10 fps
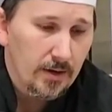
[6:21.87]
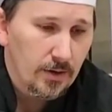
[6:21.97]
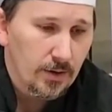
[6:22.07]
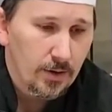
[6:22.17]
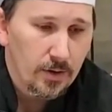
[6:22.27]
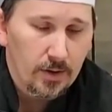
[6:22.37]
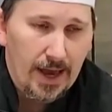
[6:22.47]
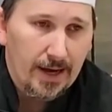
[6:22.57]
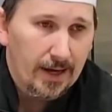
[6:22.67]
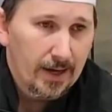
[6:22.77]
You do
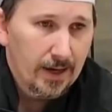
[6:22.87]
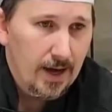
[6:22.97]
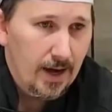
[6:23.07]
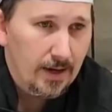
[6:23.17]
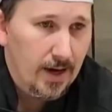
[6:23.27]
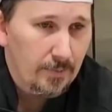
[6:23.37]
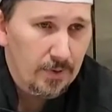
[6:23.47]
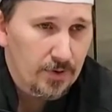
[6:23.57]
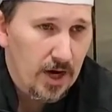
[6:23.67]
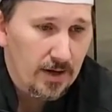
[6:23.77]
like a cup
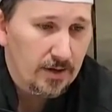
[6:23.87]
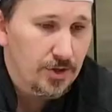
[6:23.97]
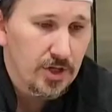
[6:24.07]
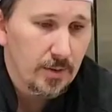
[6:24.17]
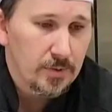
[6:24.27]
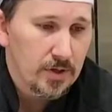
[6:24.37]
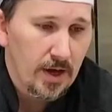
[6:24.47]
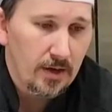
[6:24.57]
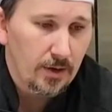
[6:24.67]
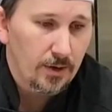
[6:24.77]
of chocolate chips
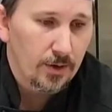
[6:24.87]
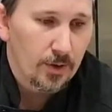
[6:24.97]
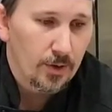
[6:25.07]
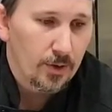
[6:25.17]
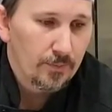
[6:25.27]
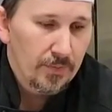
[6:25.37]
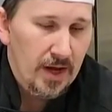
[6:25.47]
and you do